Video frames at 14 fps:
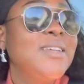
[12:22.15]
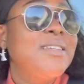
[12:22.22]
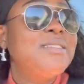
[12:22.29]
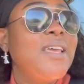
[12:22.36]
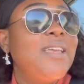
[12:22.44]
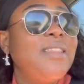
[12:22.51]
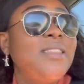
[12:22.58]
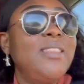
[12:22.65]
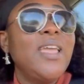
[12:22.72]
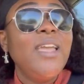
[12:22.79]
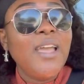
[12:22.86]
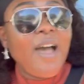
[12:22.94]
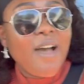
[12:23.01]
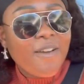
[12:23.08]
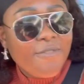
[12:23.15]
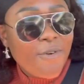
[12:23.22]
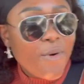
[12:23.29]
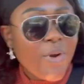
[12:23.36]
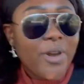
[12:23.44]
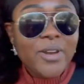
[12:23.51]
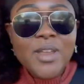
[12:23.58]
It's like, thank God
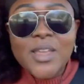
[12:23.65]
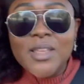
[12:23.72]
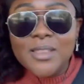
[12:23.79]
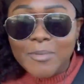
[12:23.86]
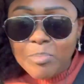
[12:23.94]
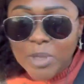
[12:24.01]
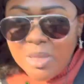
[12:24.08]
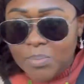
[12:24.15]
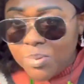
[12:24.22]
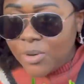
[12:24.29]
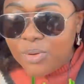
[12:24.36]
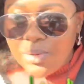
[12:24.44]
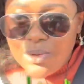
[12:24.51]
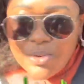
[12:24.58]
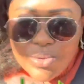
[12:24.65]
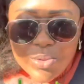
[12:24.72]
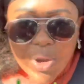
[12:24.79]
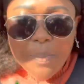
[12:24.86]
for the people who